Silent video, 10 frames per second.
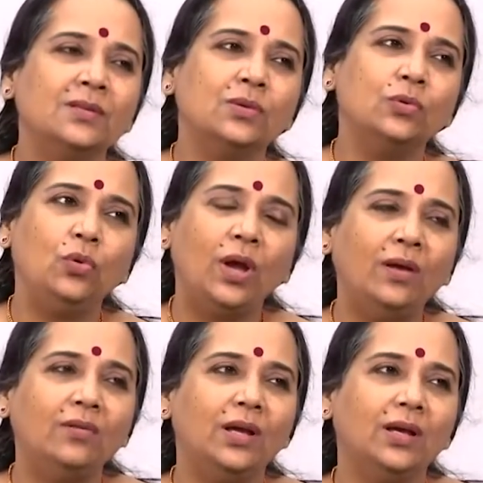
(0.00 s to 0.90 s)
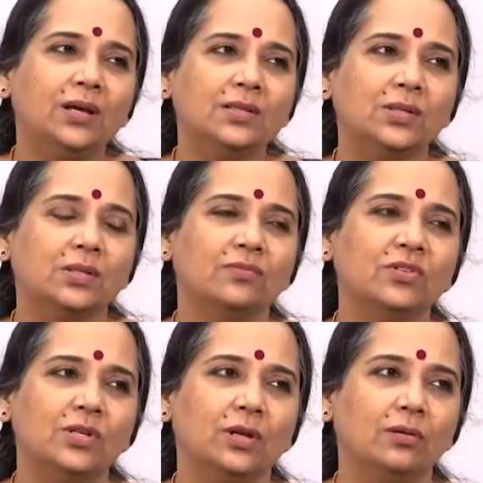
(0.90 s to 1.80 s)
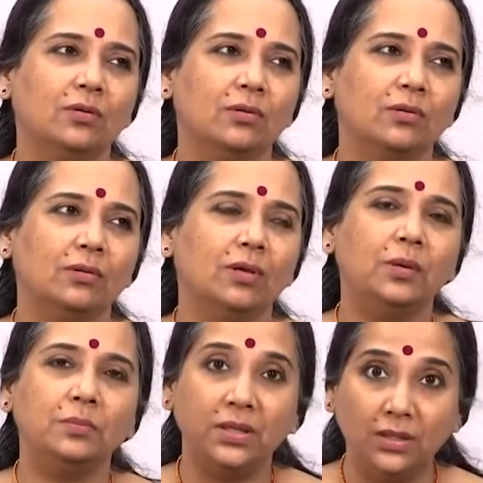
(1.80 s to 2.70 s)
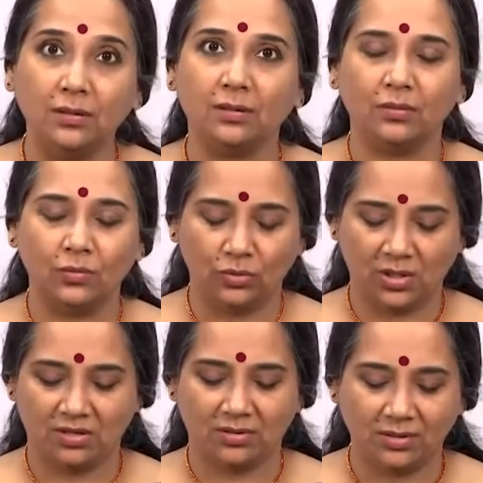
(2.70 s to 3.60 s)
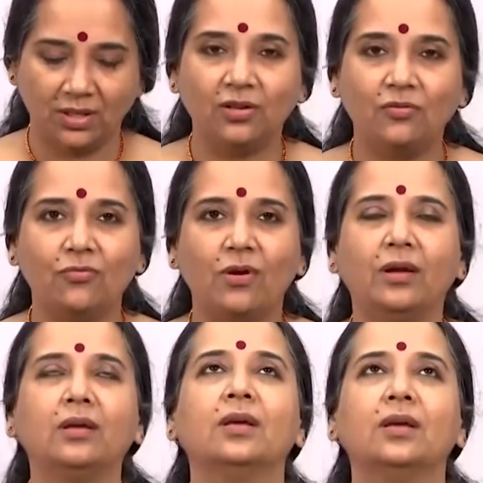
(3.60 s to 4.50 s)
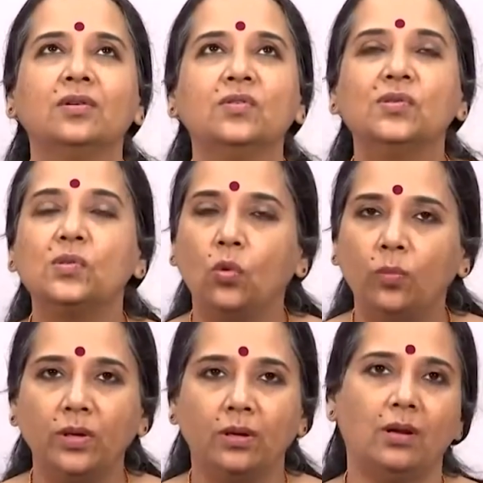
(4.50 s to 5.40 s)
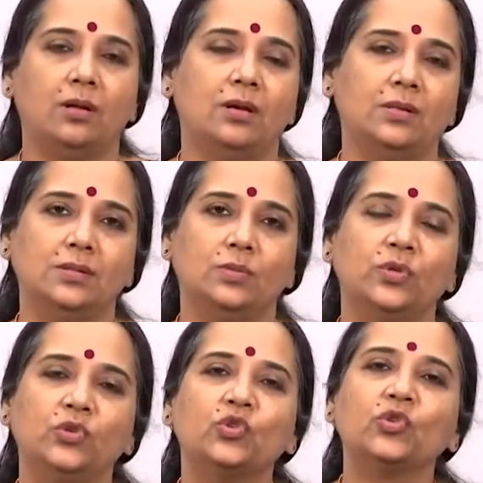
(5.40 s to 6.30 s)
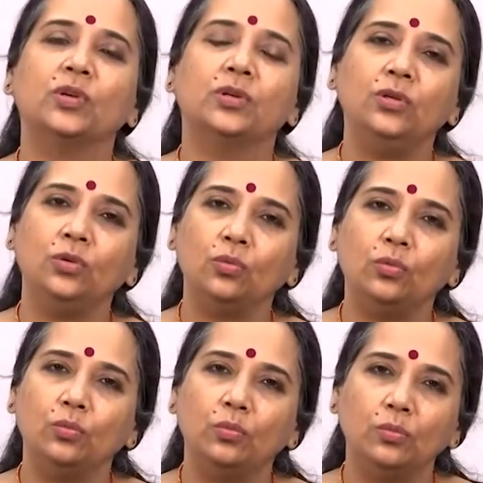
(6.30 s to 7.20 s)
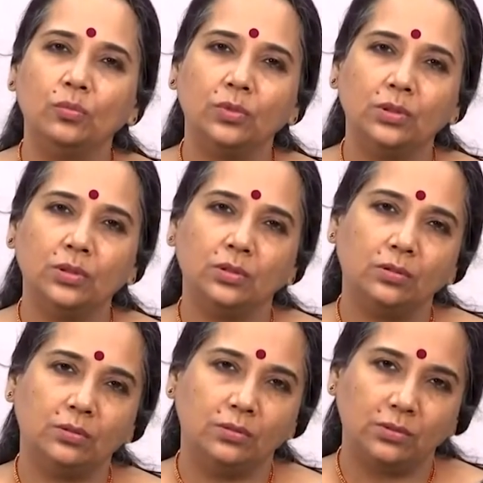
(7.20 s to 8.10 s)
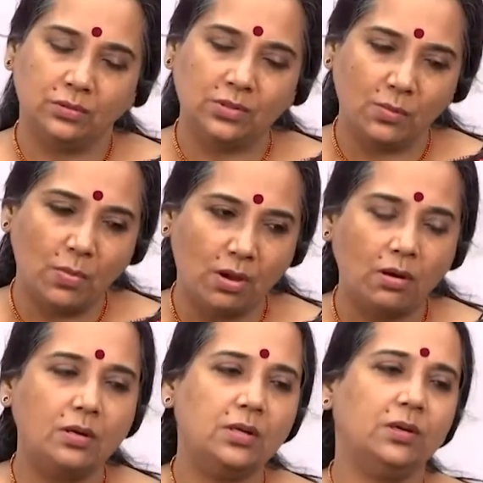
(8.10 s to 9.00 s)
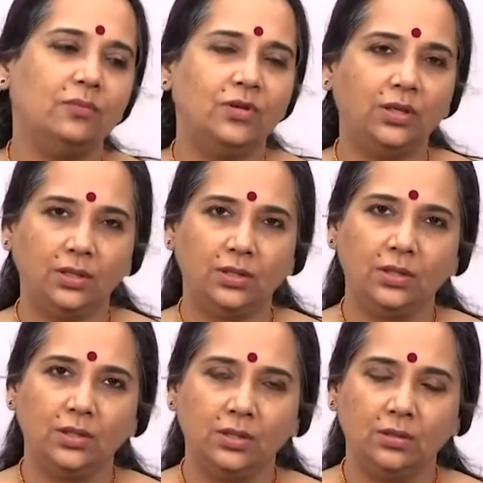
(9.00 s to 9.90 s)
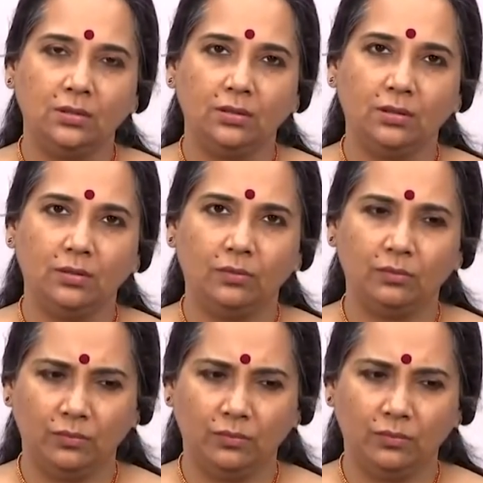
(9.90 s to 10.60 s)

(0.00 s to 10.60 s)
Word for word: So you have ragas which are gambhir, you know, they are dignified, sober ragas, which, you know, uh, demand a very, uh,